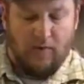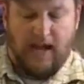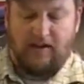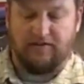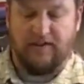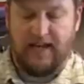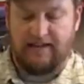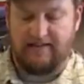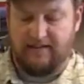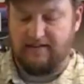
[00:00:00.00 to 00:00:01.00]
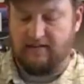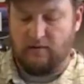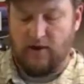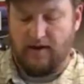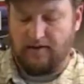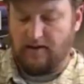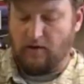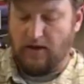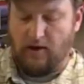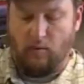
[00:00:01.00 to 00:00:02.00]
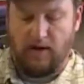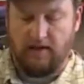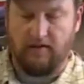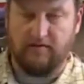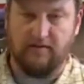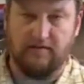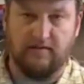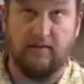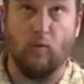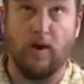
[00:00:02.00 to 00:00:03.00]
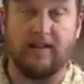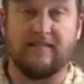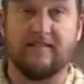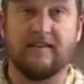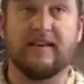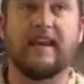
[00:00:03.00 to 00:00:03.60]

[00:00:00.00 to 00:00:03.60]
actually gets into you know, kind of get